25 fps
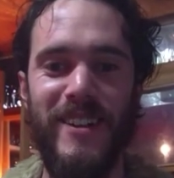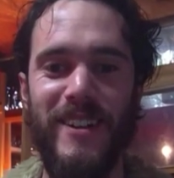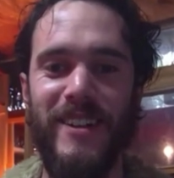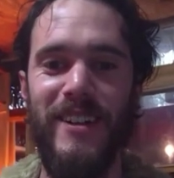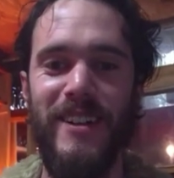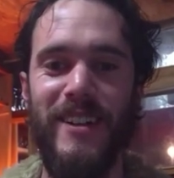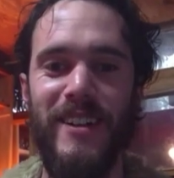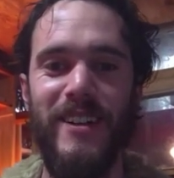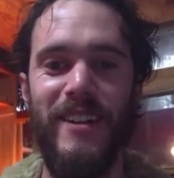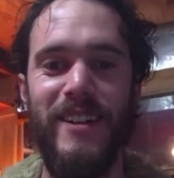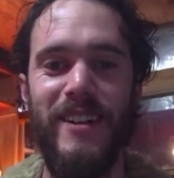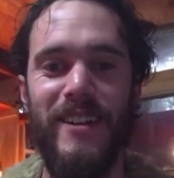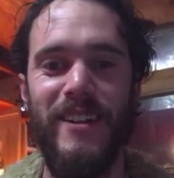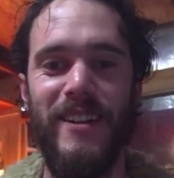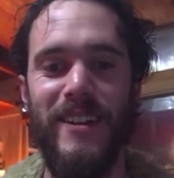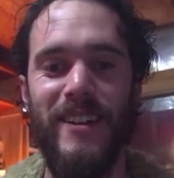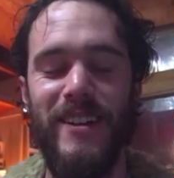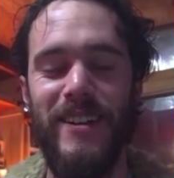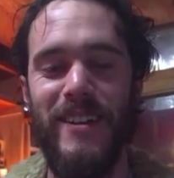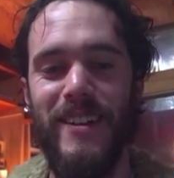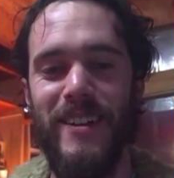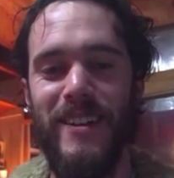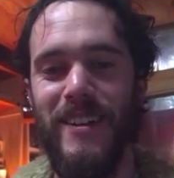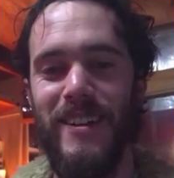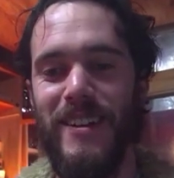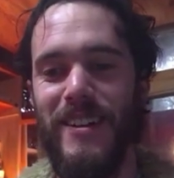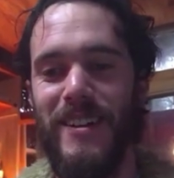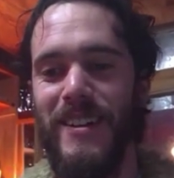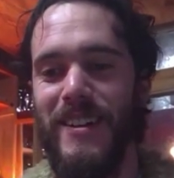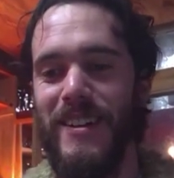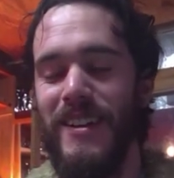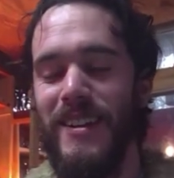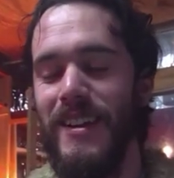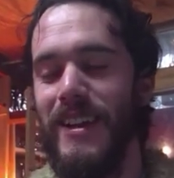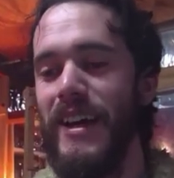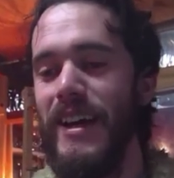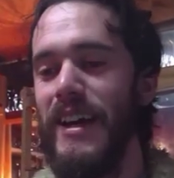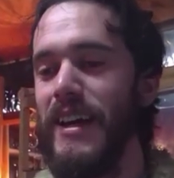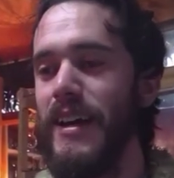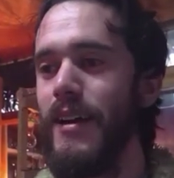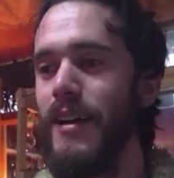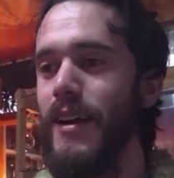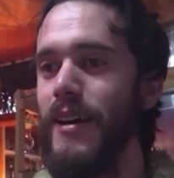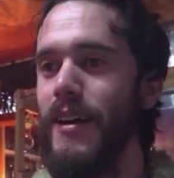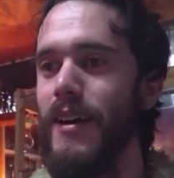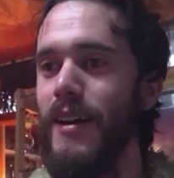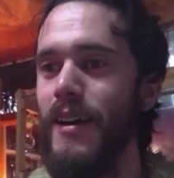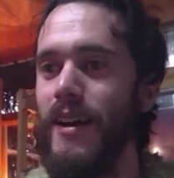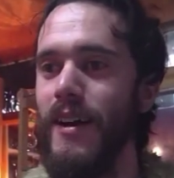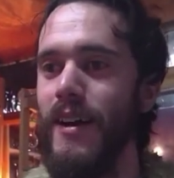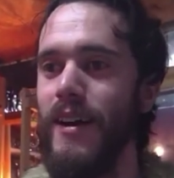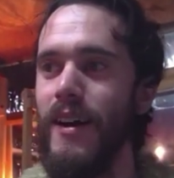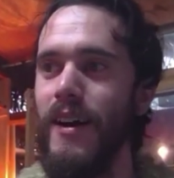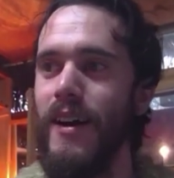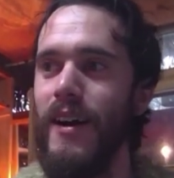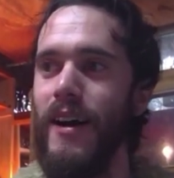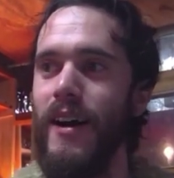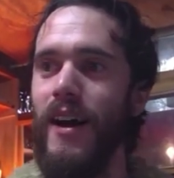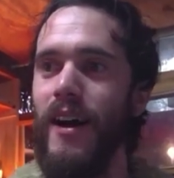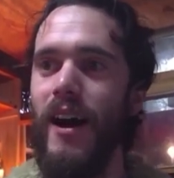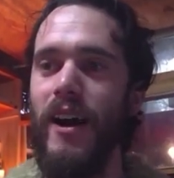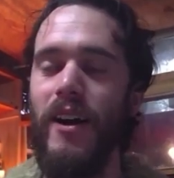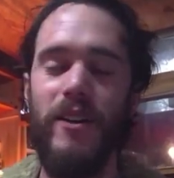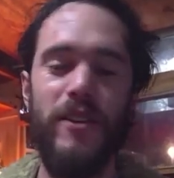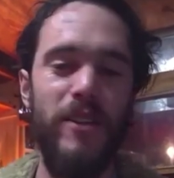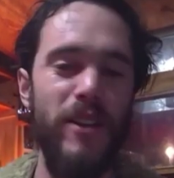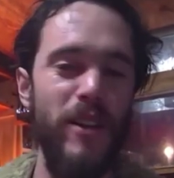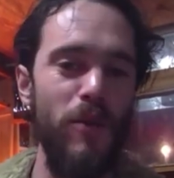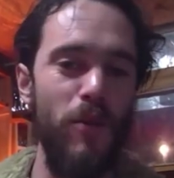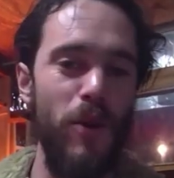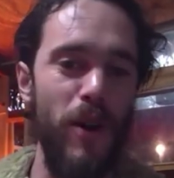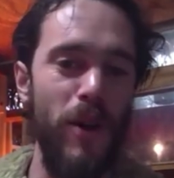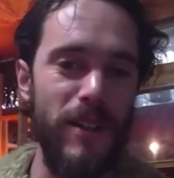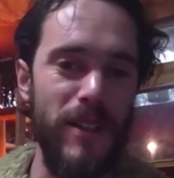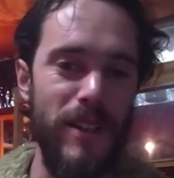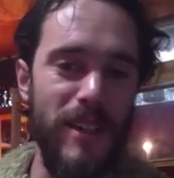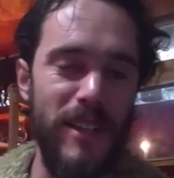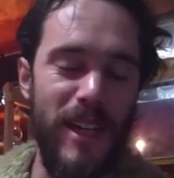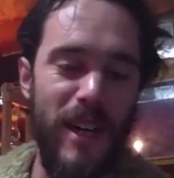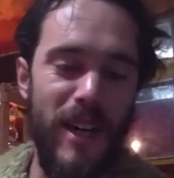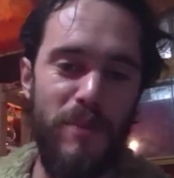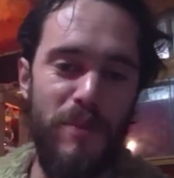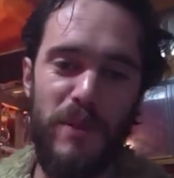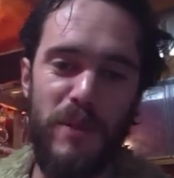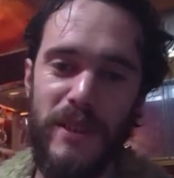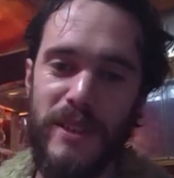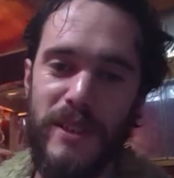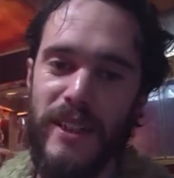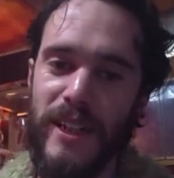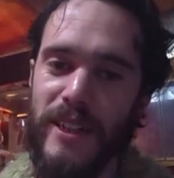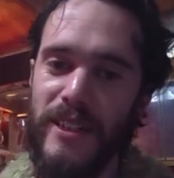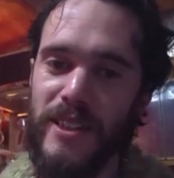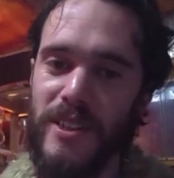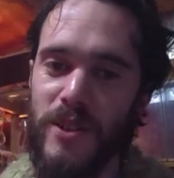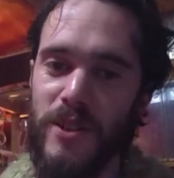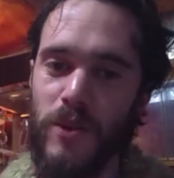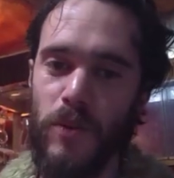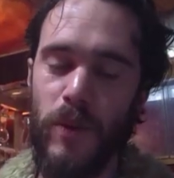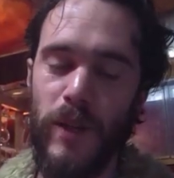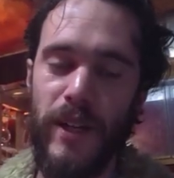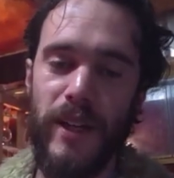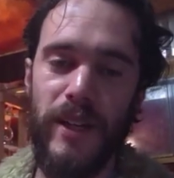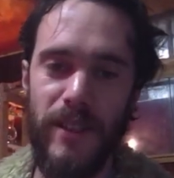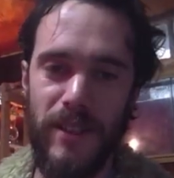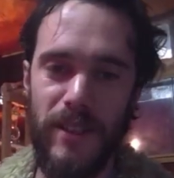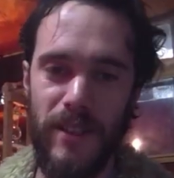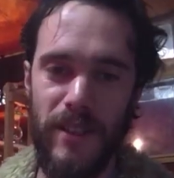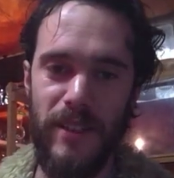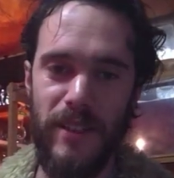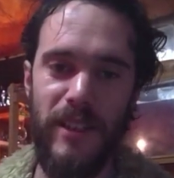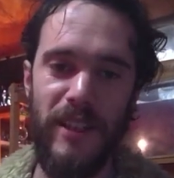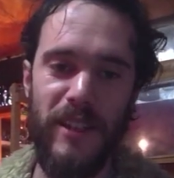yeah. Yeah, like, totally. I only work a couple of days a week in the